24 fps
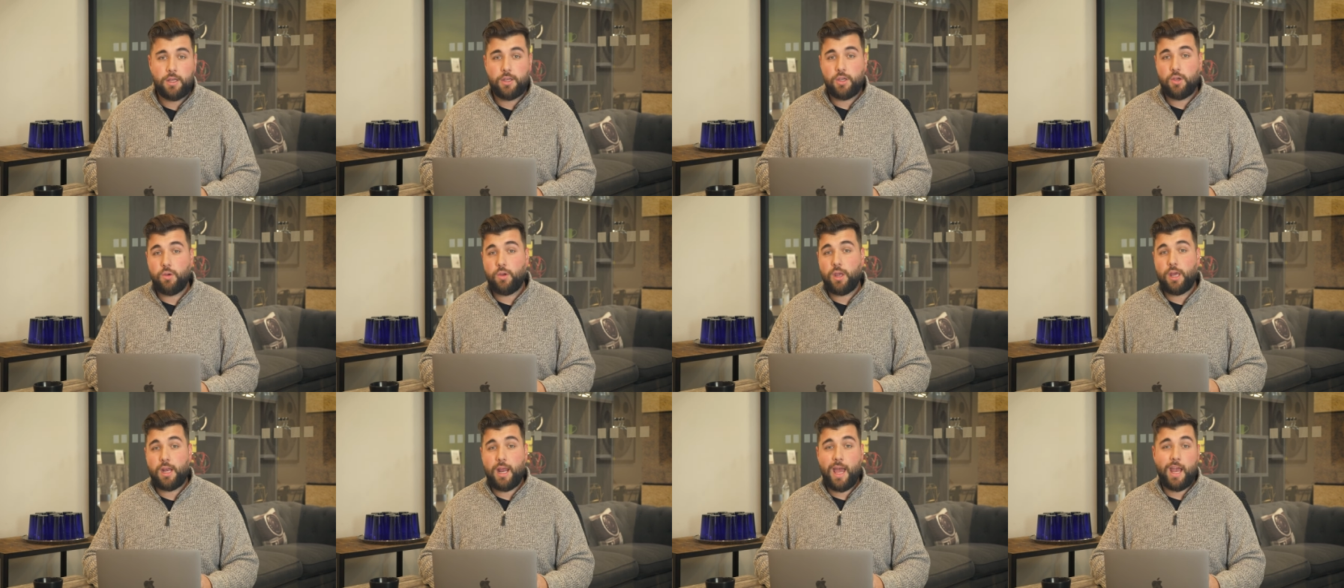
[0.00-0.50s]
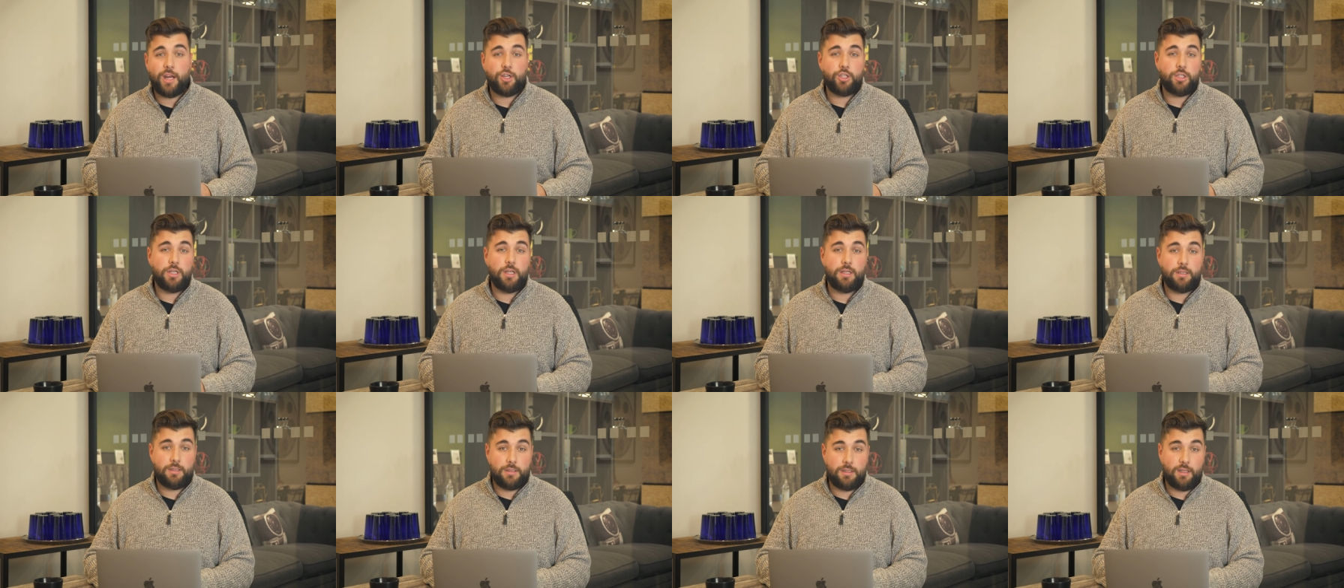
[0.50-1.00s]
you can
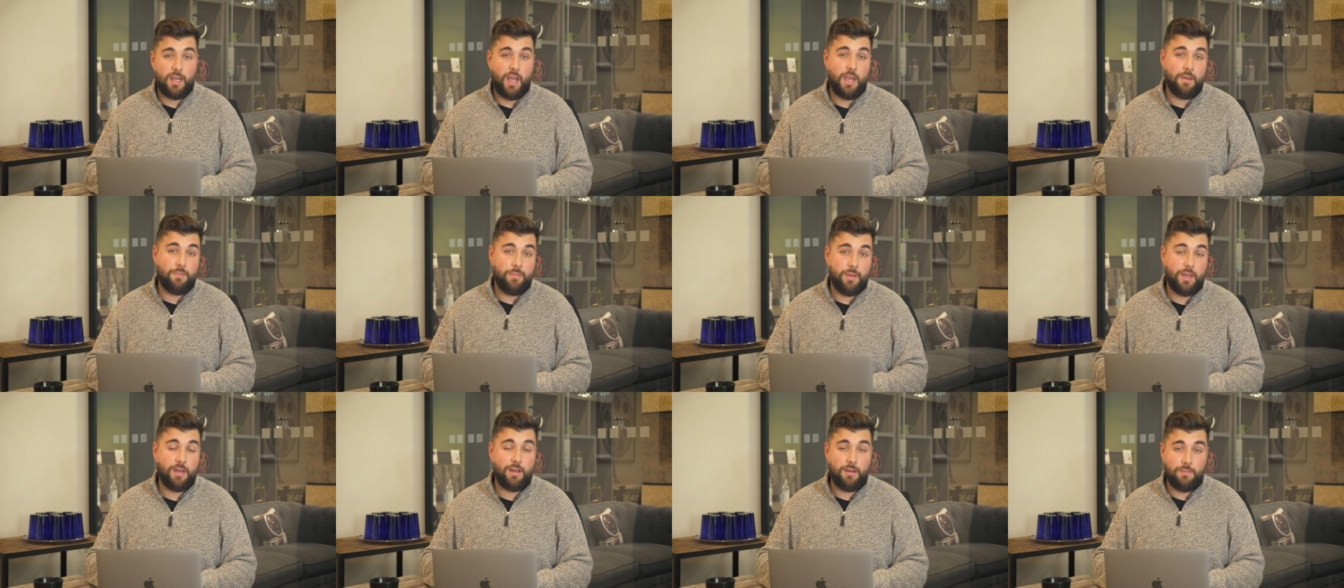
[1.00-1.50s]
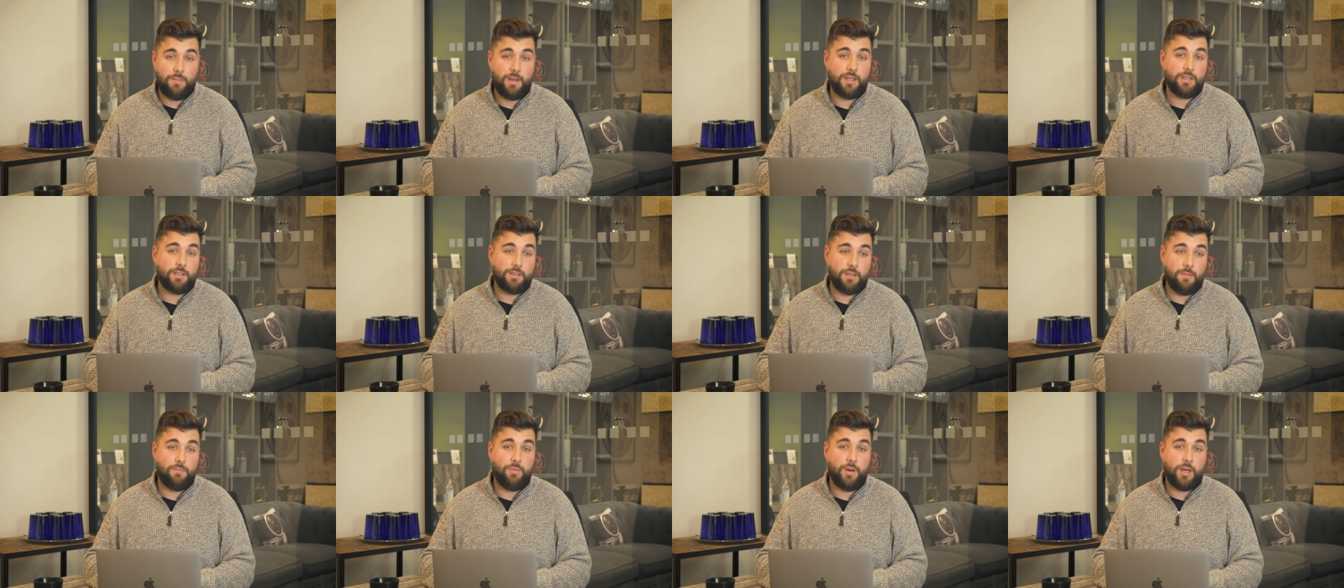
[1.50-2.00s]
actually type in and
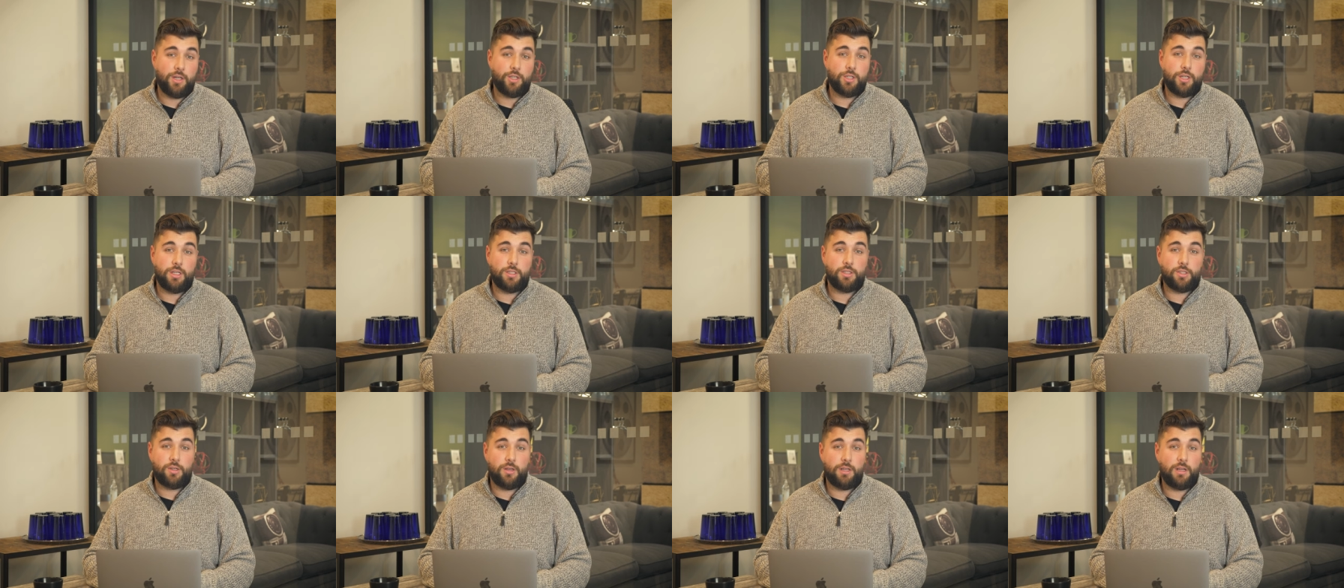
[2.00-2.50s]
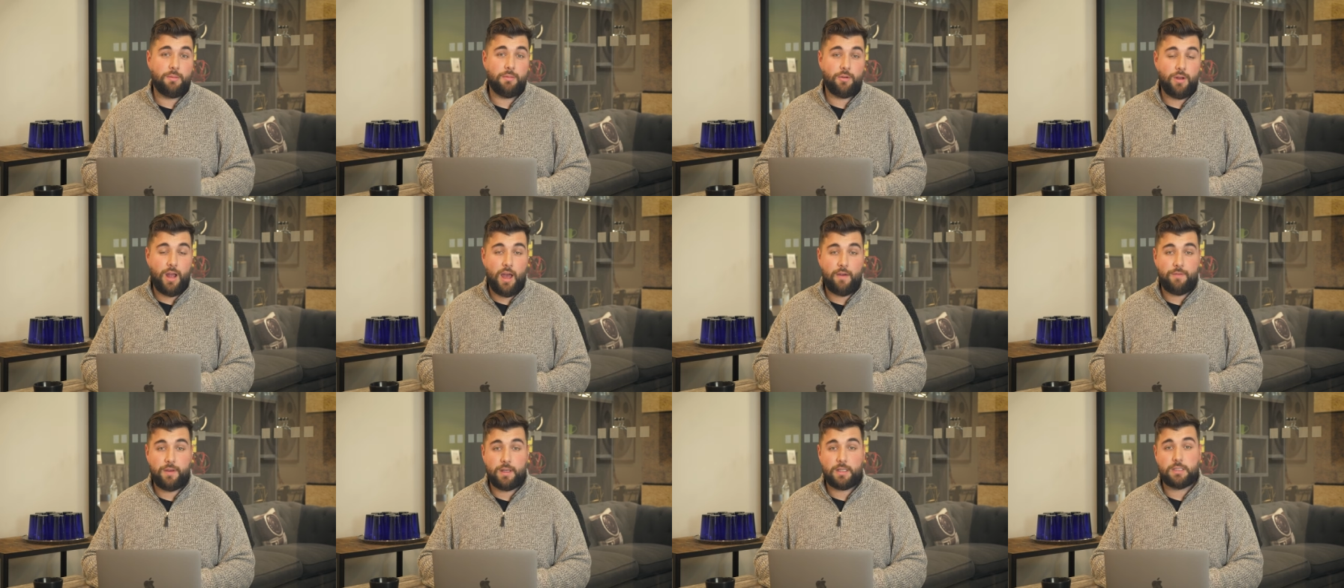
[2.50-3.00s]
basically punch in certain
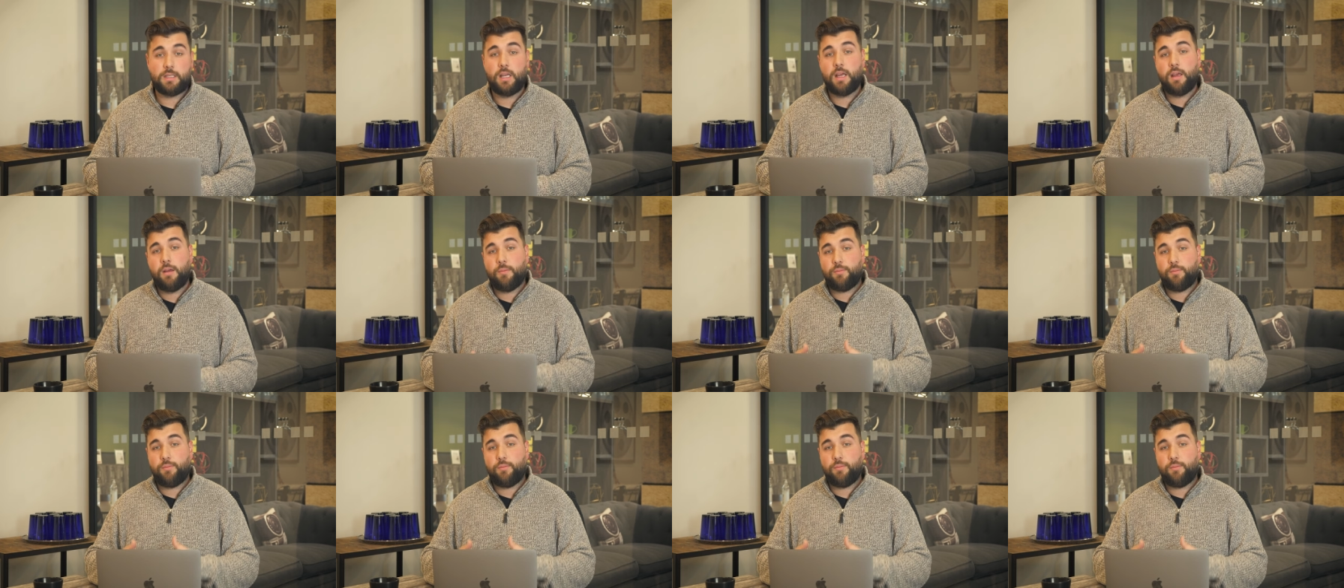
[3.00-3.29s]
demographics,